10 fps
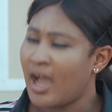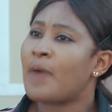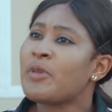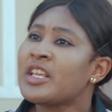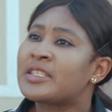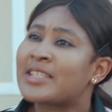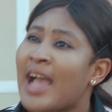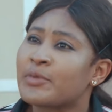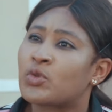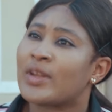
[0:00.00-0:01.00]
How many
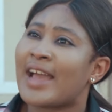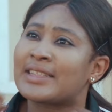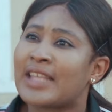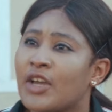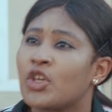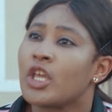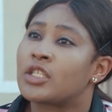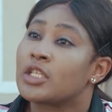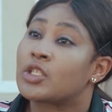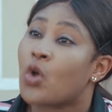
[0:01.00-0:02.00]
times will I tell you
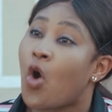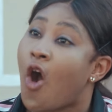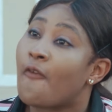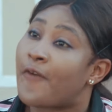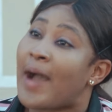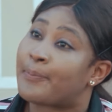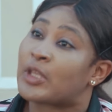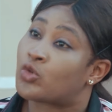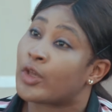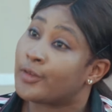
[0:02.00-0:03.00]
it is over
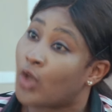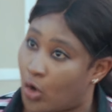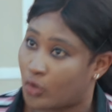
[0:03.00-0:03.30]
between